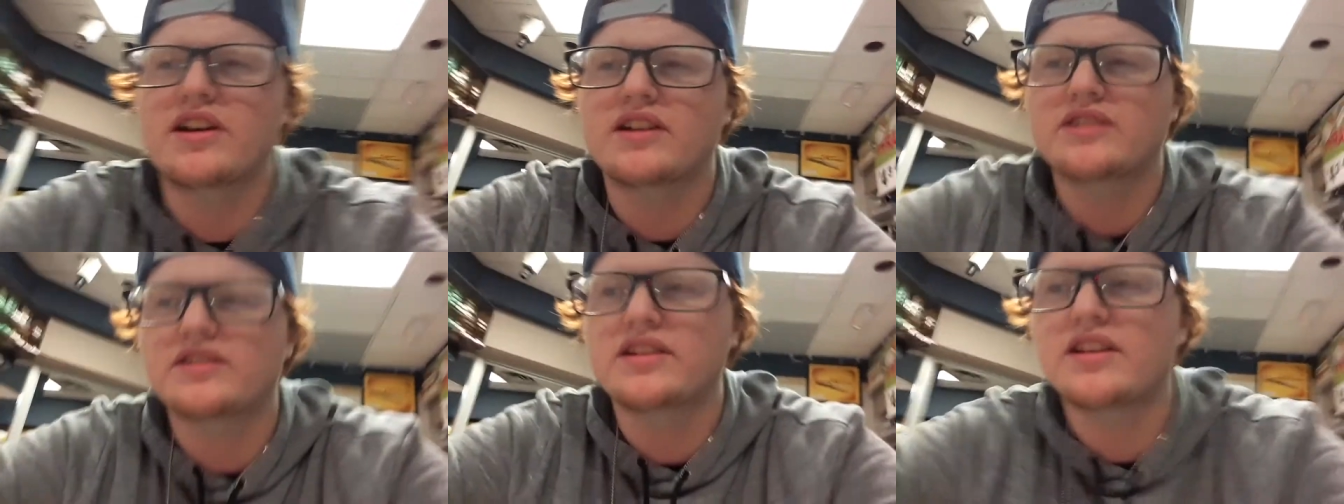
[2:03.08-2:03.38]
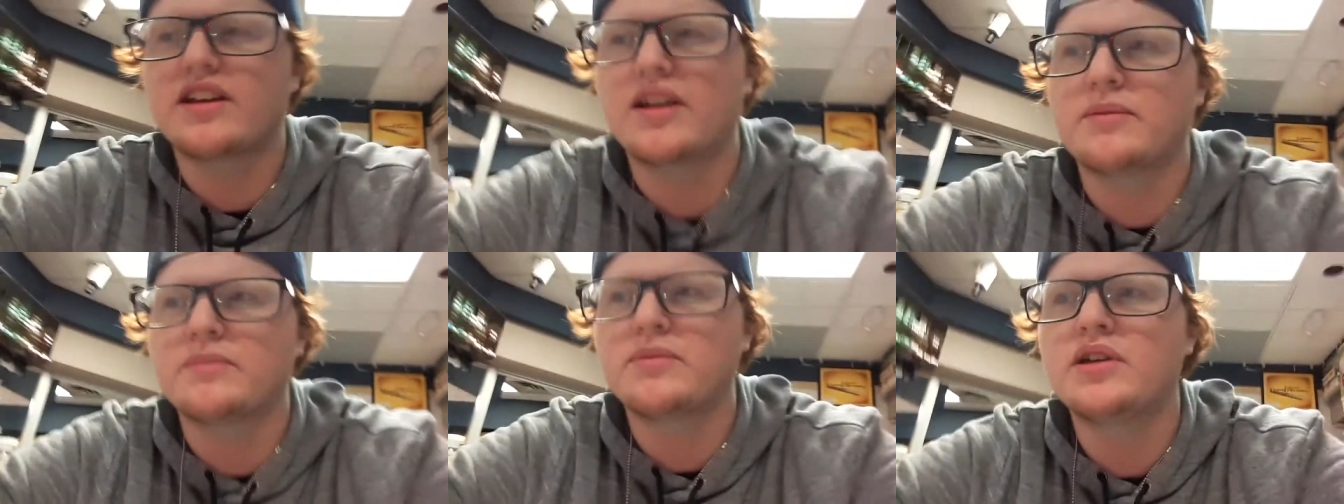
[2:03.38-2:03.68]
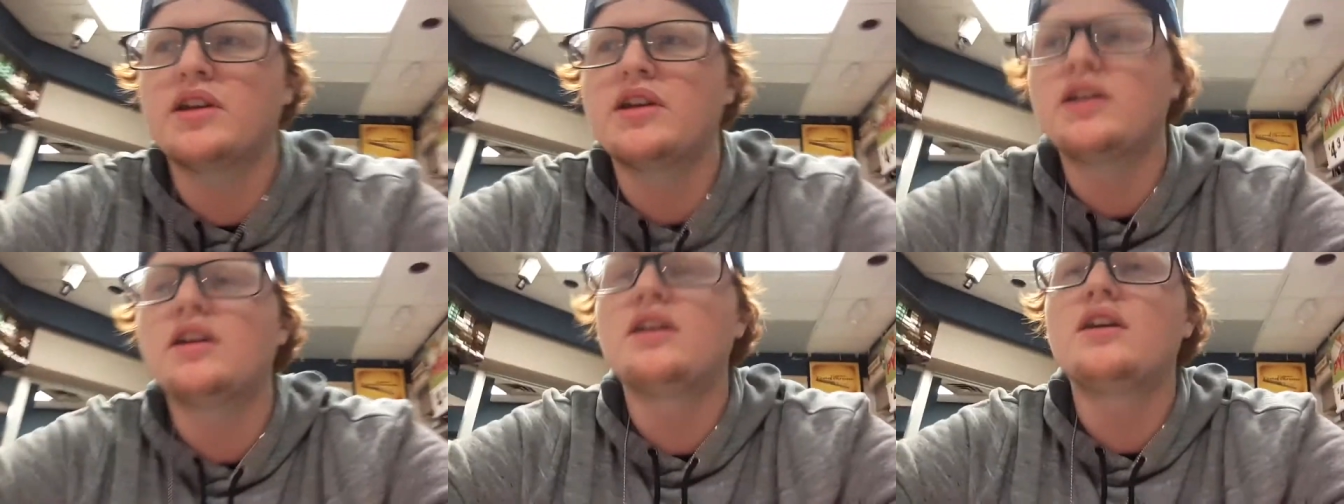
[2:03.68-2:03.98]
there at the time.
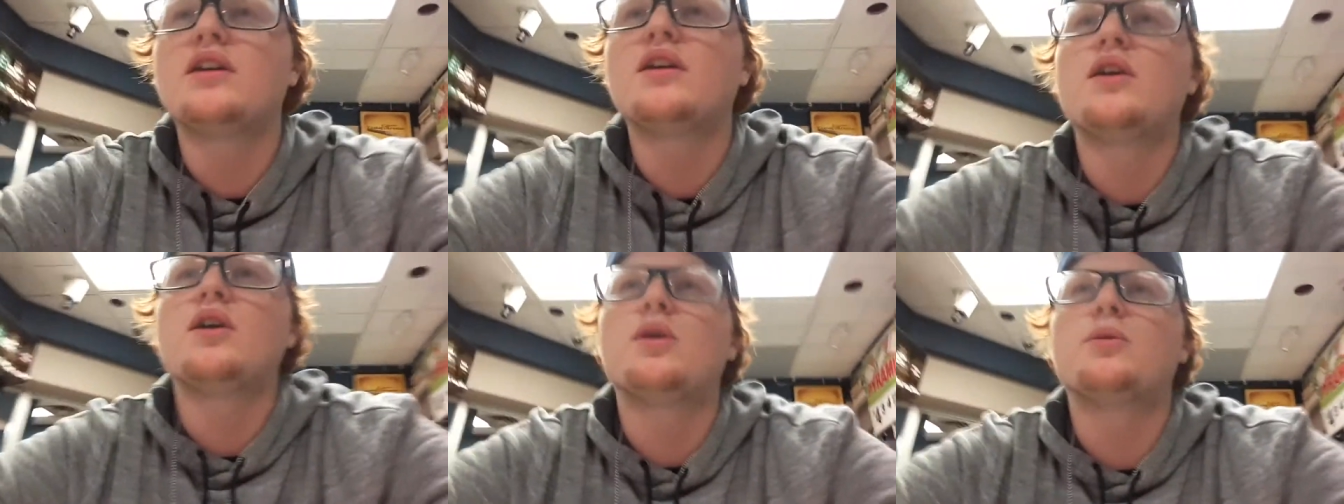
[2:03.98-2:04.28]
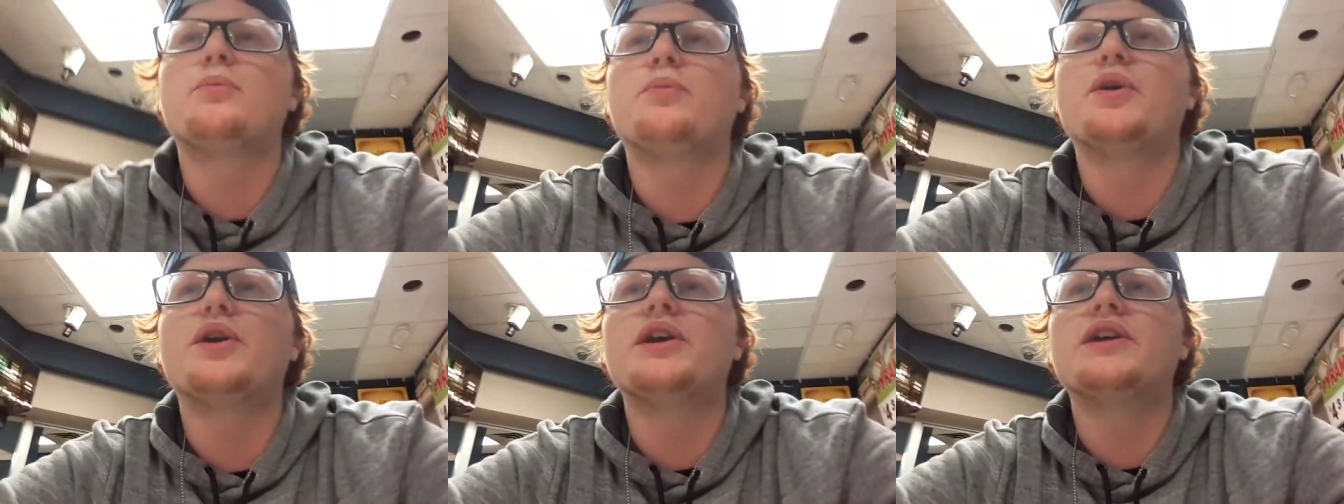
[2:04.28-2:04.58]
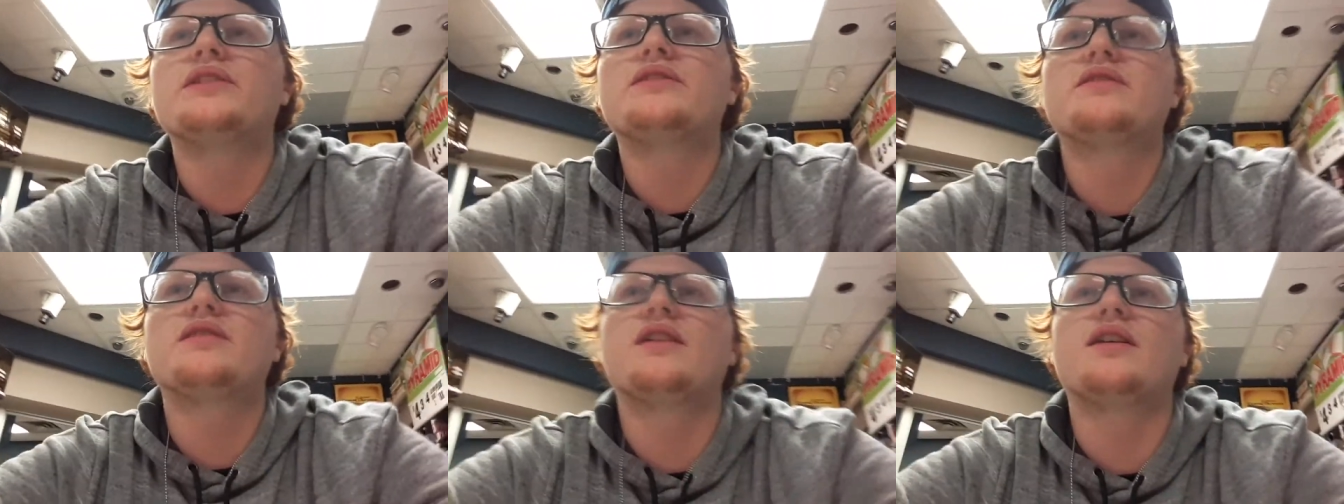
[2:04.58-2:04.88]

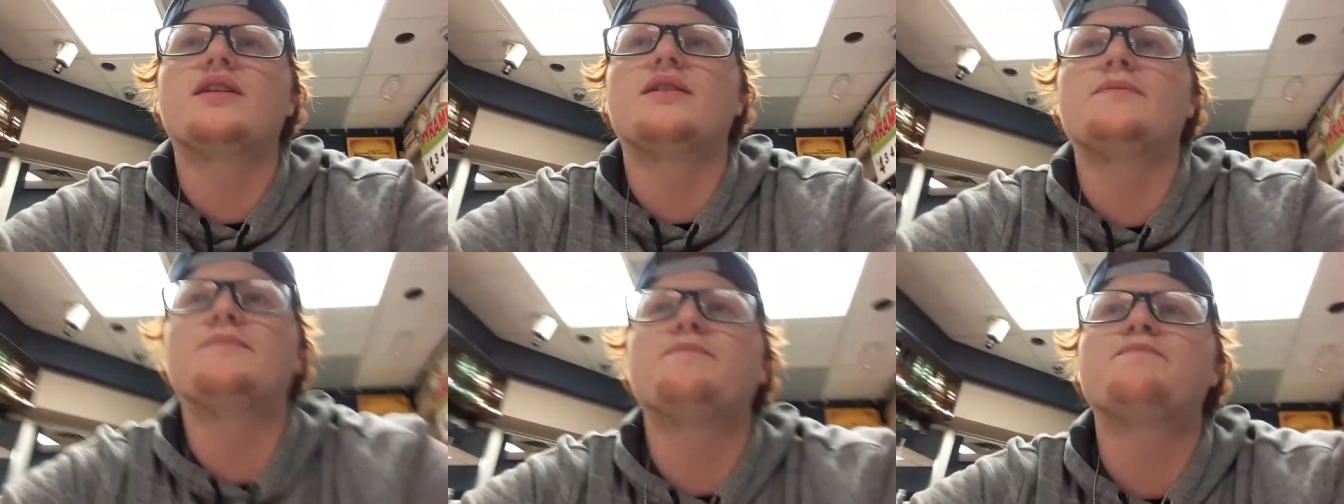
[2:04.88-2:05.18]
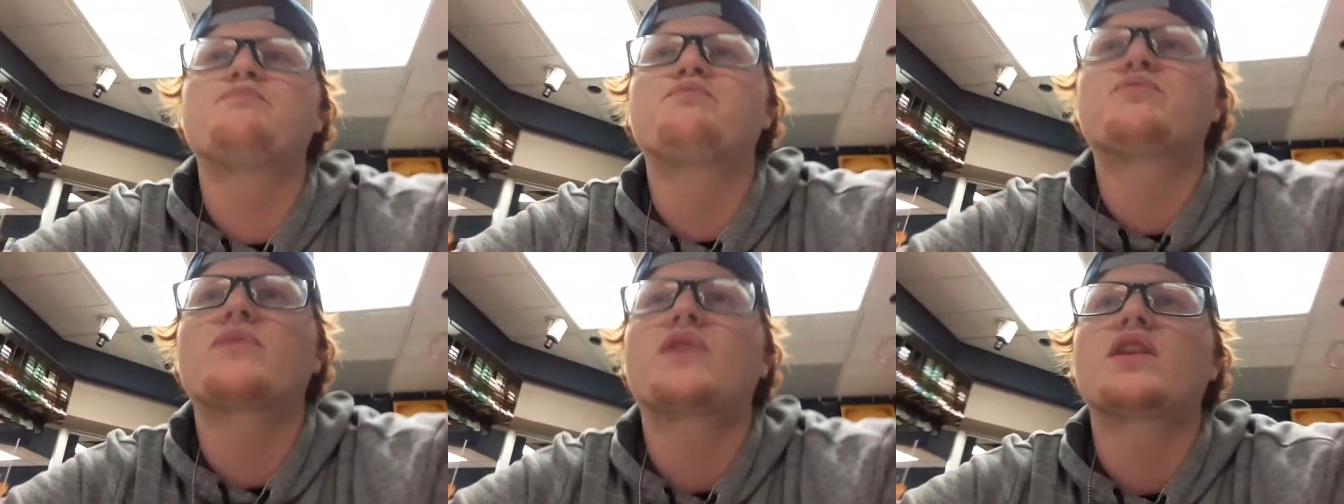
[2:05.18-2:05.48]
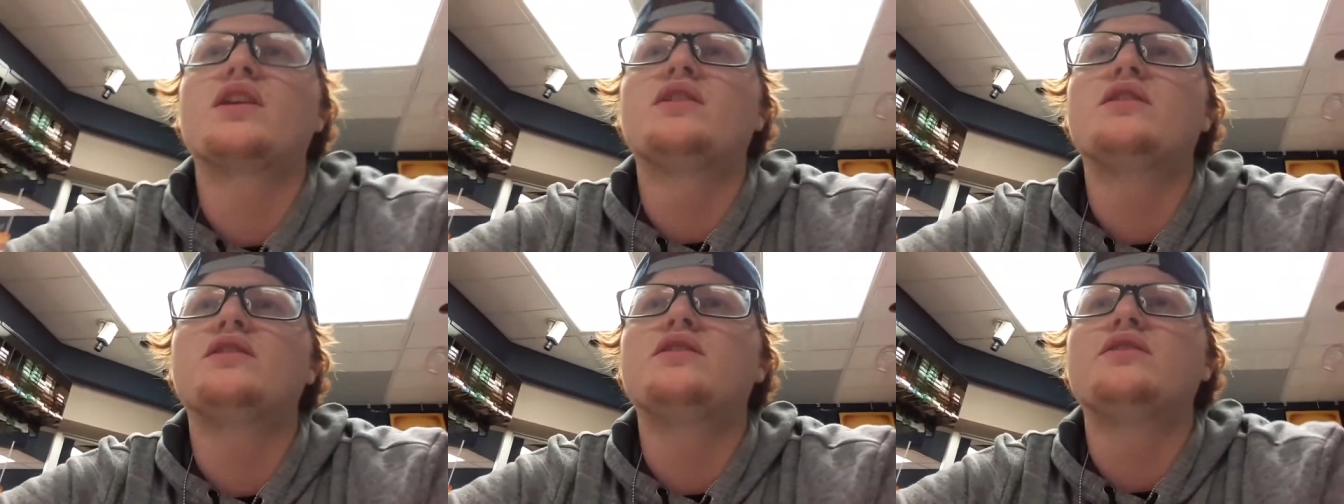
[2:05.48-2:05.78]
But, um,
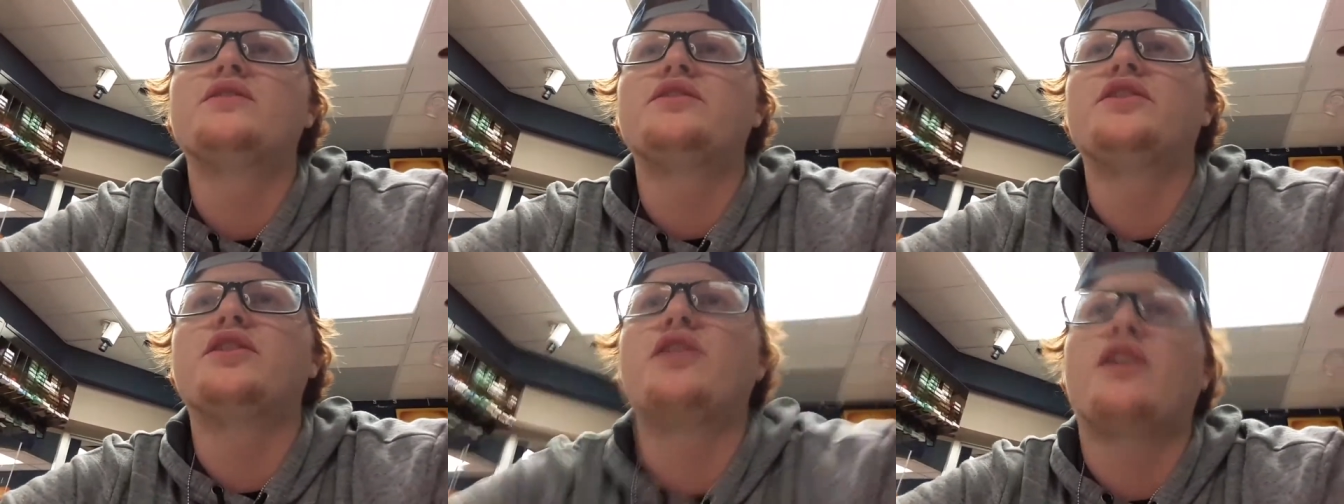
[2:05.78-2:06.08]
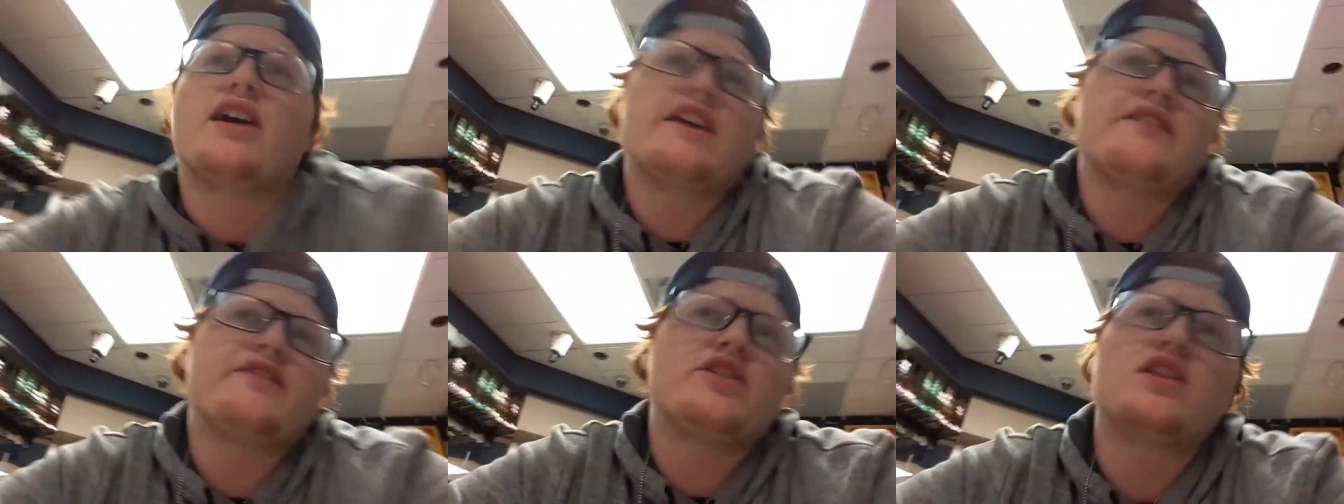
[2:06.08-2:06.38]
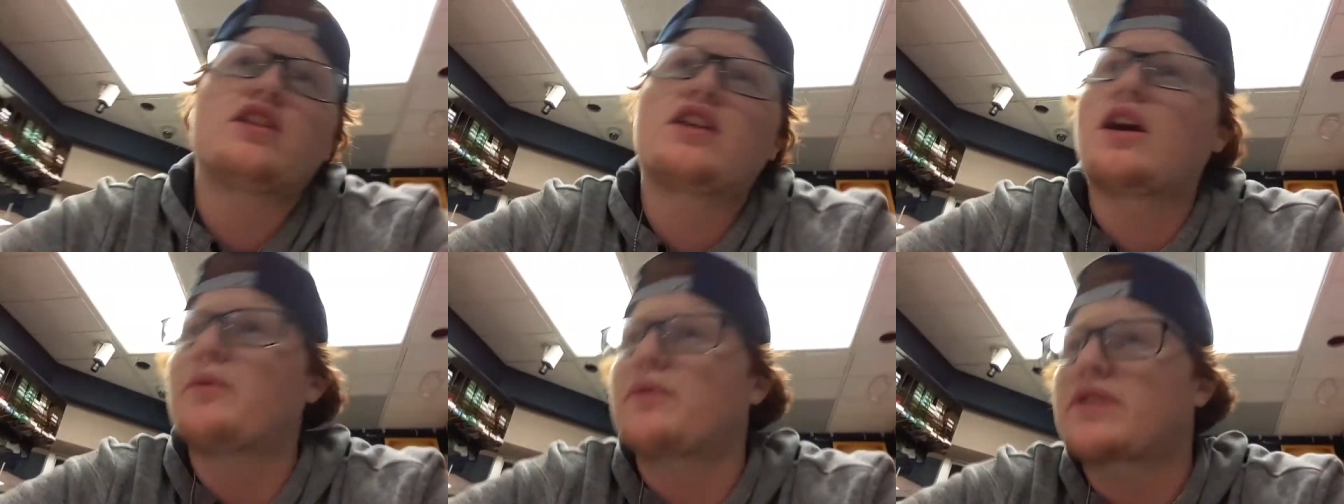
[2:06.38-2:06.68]
you know, I even
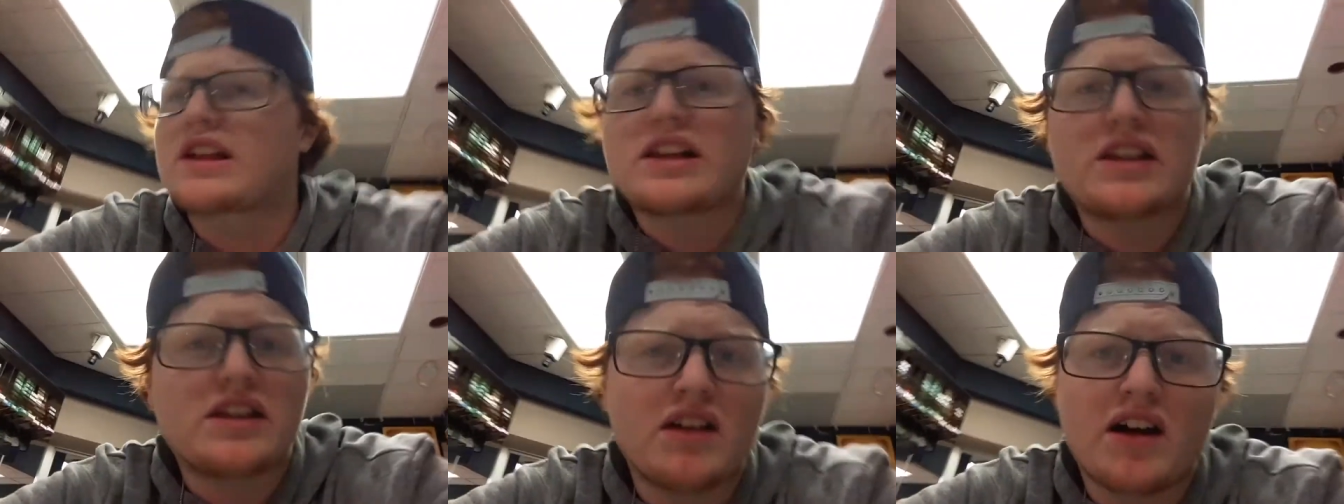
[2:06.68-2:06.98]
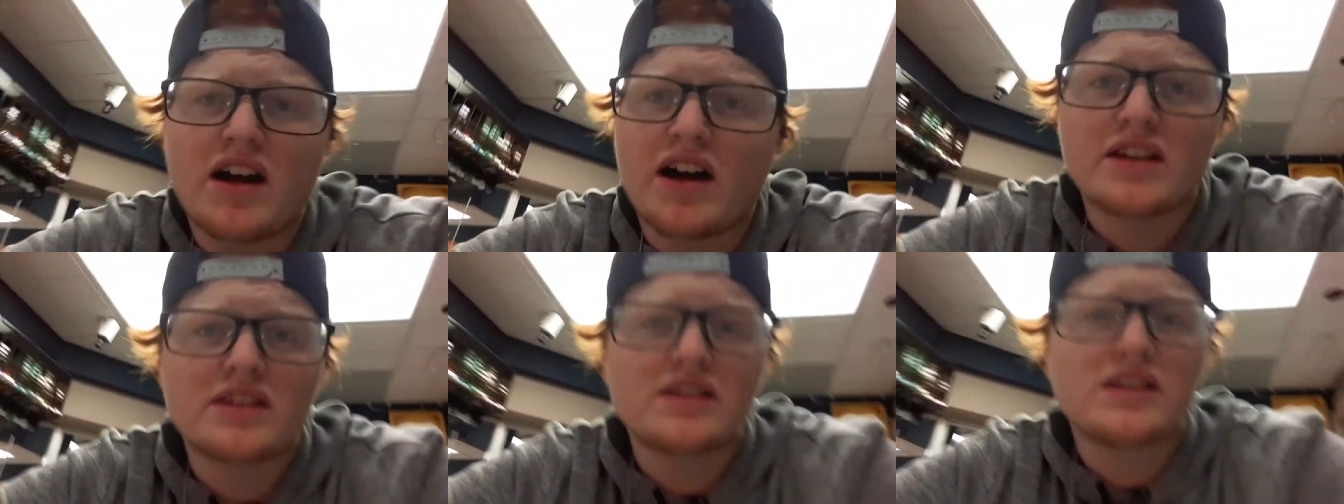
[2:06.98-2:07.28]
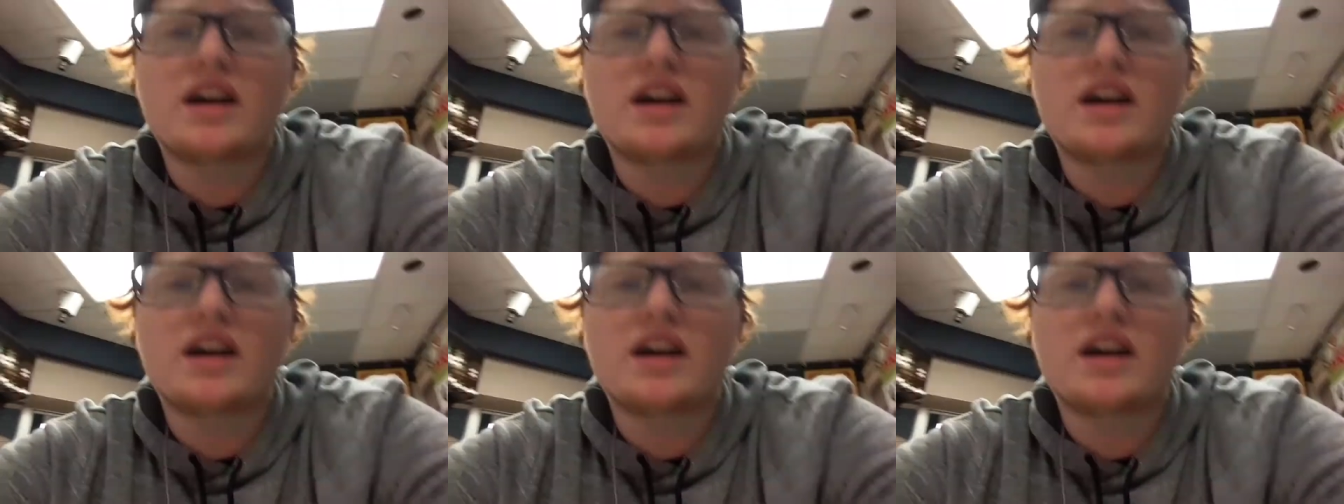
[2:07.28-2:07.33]
hung out with Claude a